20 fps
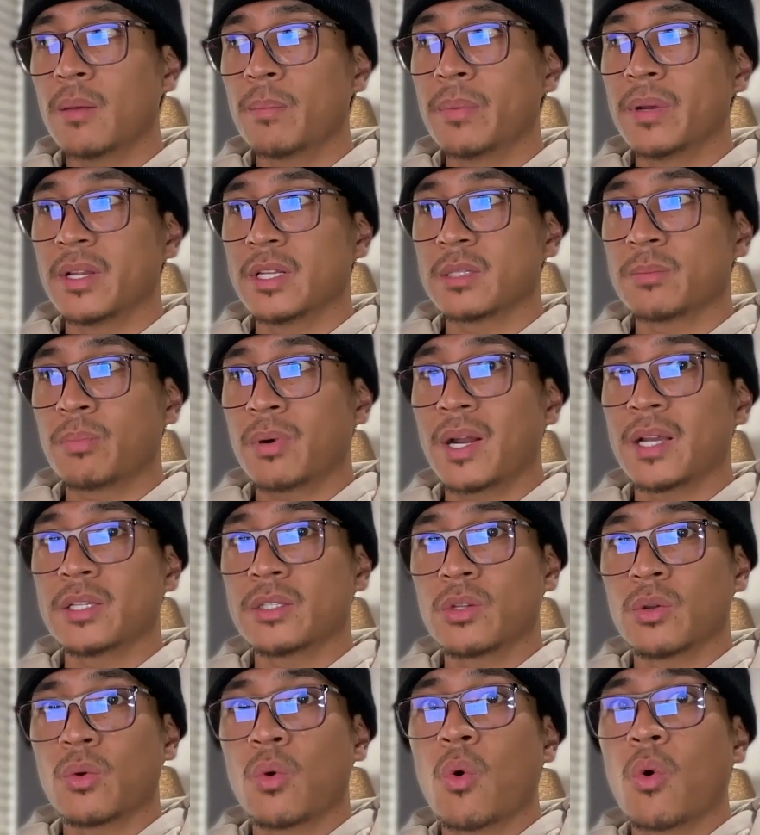but is
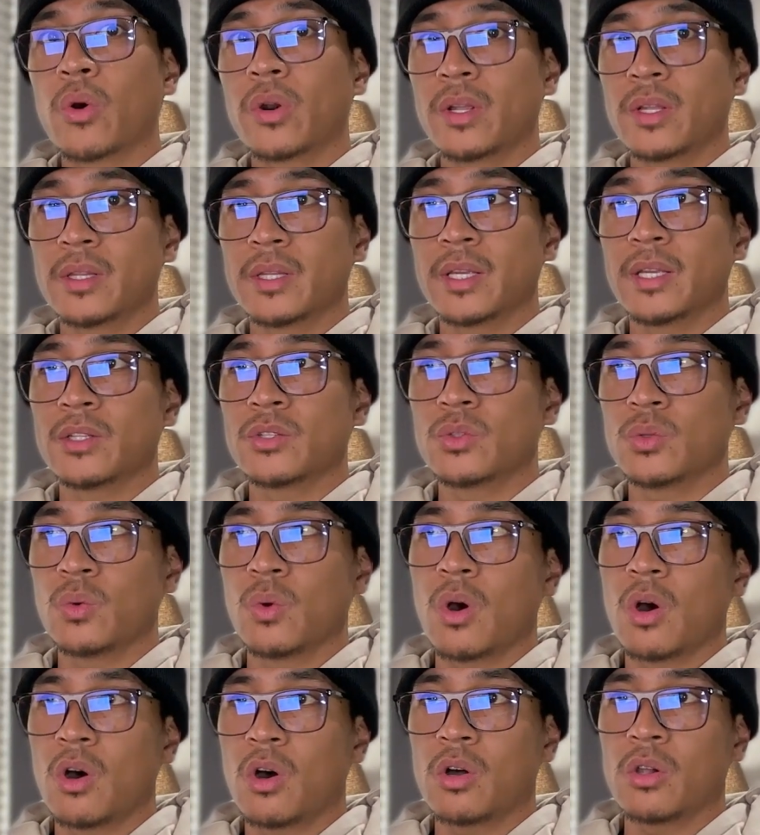priced accordingly to
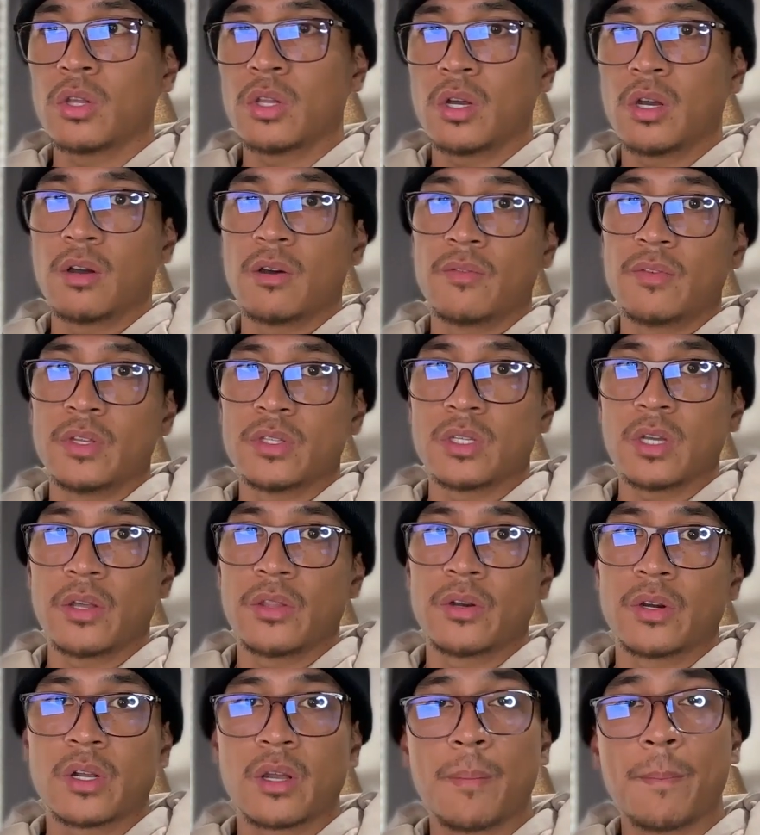all of its
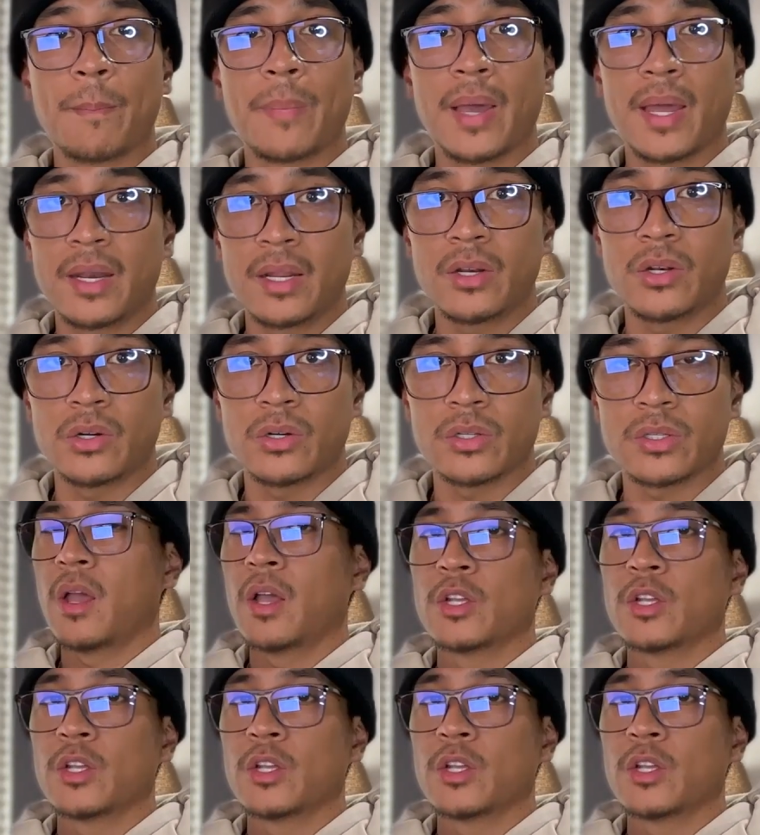other competitors.